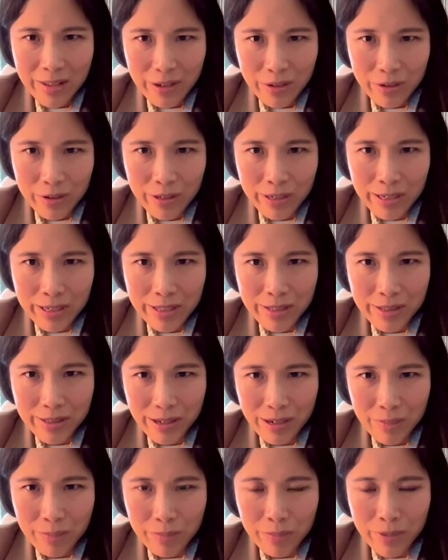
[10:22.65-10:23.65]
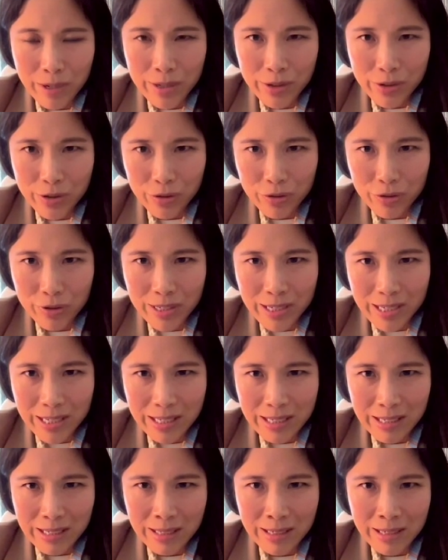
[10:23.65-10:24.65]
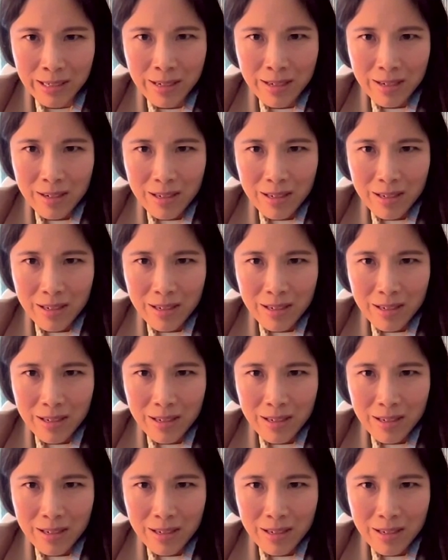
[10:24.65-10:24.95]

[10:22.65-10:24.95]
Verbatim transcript: there is some uncertainty,